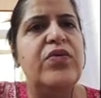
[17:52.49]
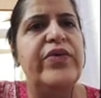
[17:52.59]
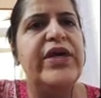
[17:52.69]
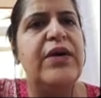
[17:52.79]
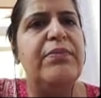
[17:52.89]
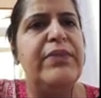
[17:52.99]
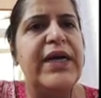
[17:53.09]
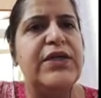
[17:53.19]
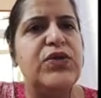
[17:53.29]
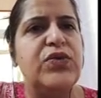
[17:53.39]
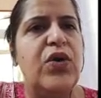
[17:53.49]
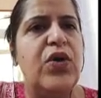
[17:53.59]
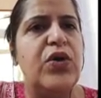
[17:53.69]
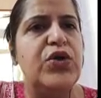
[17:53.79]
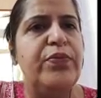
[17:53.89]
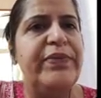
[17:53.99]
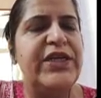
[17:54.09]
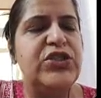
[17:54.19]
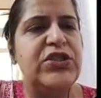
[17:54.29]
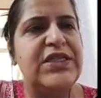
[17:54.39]
we come back to
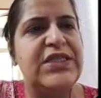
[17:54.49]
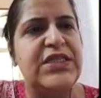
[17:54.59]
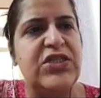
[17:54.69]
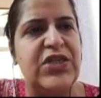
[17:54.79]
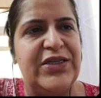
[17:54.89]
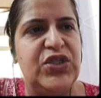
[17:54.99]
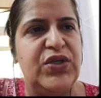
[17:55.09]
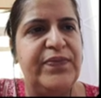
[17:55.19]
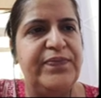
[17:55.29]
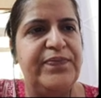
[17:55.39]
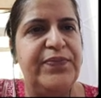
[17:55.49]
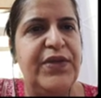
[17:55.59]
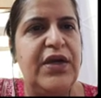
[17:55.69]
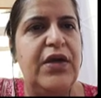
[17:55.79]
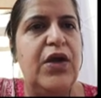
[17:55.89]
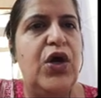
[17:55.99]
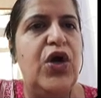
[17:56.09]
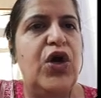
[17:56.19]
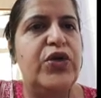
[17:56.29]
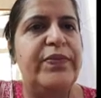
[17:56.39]
occupational structure.
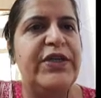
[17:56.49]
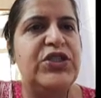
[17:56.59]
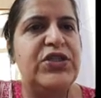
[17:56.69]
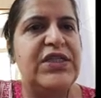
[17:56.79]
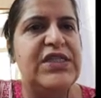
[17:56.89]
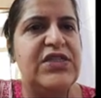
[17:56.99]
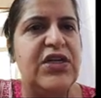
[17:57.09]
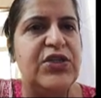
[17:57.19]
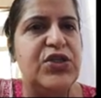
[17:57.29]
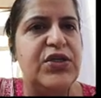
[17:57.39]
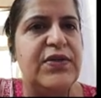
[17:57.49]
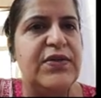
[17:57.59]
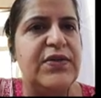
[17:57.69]
Occupational structure.